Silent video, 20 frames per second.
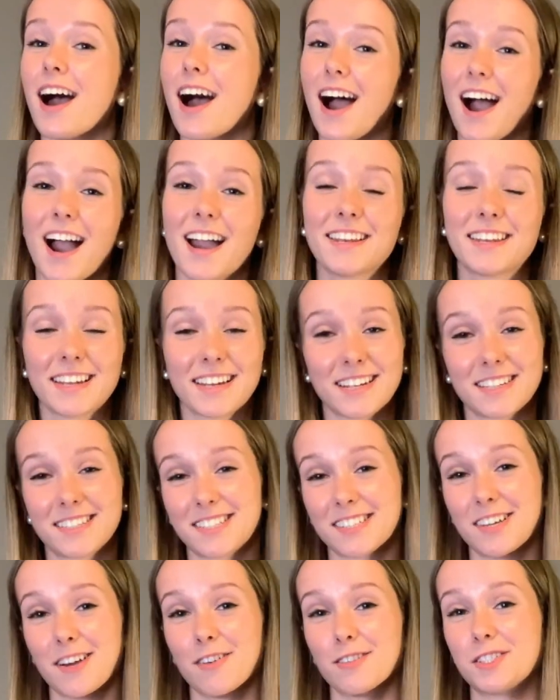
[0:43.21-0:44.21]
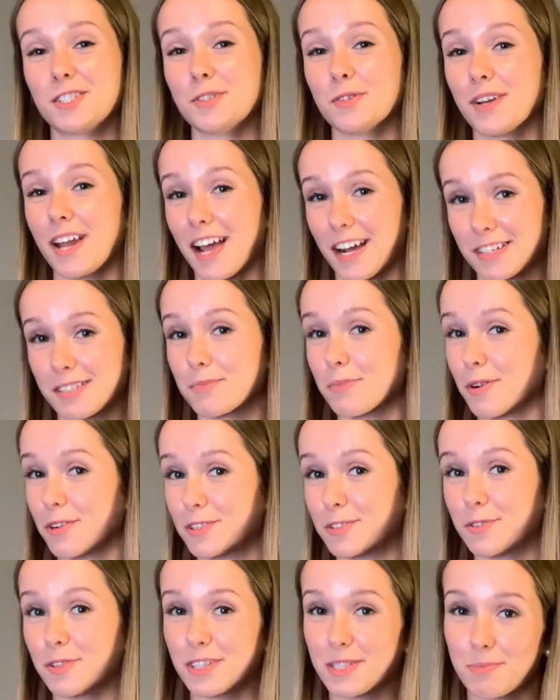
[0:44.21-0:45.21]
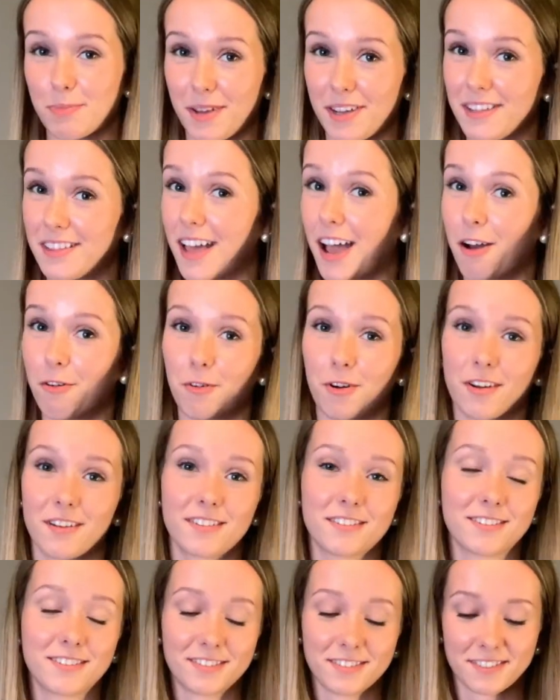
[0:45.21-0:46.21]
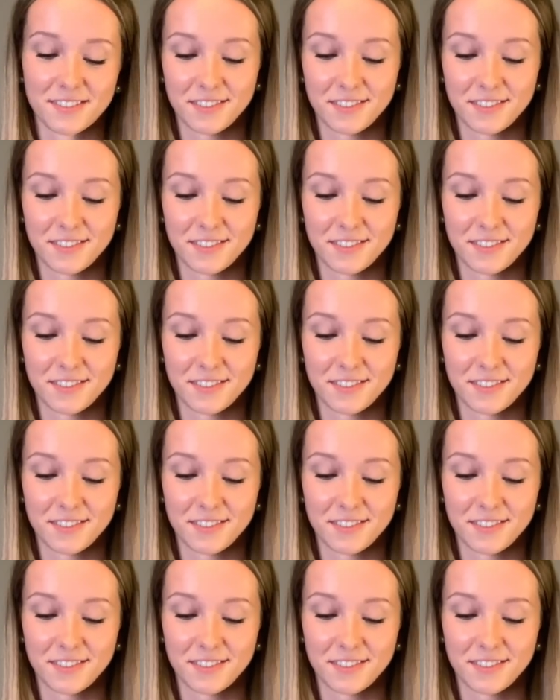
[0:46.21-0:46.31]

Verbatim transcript: I needed to go to an expert to explain that one.